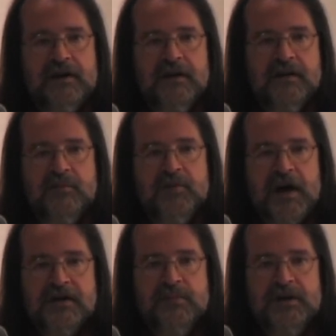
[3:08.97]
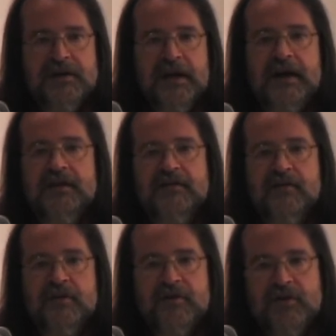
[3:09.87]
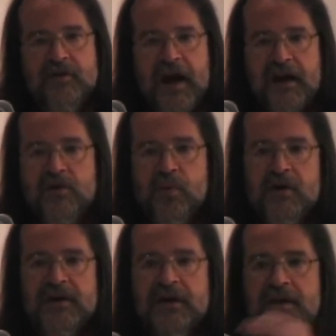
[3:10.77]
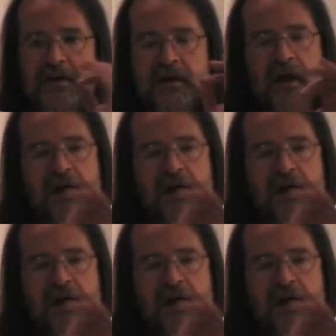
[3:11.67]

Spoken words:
I needed them not to be dead, so that you had to work in